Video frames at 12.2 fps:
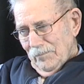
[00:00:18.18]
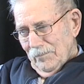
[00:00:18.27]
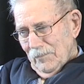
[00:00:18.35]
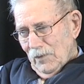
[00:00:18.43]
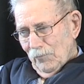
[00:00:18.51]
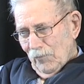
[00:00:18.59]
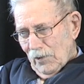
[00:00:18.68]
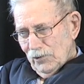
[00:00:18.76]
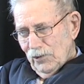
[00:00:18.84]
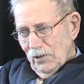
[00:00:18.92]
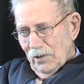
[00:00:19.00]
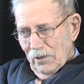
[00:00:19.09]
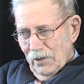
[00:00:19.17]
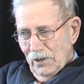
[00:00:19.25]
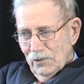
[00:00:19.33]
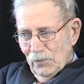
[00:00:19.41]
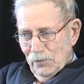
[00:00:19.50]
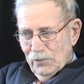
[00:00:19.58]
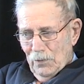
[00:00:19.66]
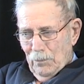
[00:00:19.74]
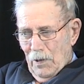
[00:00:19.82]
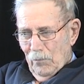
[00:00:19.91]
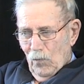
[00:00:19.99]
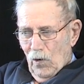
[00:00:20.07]
The function of these was to
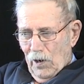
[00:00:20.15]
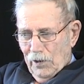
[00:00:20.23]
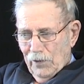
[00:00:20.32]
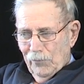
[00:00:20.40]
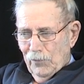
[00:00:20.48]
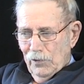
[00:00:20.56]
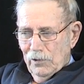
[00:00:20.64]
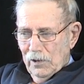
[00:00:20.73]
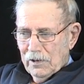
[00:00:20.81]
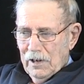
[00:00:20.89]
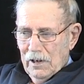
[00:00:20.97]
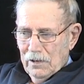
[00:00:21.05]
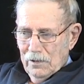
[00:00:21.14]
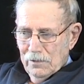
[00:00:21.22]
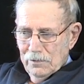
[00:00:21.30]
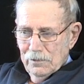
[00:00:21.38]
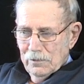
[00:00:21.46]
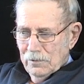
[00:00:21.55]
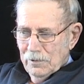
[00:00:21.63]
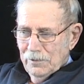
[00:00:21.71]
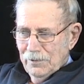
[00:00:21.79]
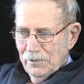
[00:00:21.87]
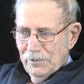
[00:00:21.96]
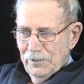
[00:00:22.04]
pump water for your cattle and your
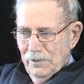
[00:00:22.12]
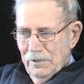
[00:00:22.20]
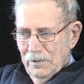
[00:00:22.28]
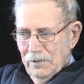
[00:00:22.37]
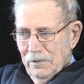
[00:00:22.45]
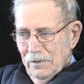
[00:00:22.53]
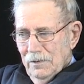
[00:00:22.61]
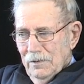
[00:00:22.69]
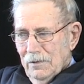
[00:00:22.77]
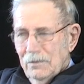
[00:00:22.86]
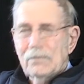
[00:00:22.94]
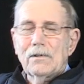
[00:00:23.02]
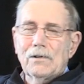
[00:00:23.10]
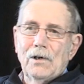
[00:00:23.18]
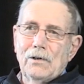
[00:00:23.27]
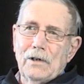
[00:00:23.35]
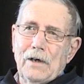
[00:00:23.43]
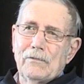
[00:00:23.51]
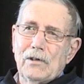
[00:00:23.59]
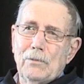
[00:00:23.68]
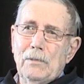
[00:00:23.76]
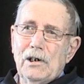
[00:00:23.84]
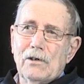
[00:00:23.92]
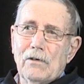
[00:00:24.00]
horses without having to
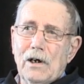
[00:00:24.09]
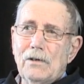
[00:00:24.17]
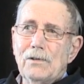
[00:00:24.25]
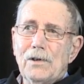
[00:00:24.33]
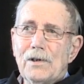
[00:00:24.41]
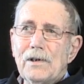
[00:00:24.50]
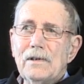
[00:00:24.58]
be around.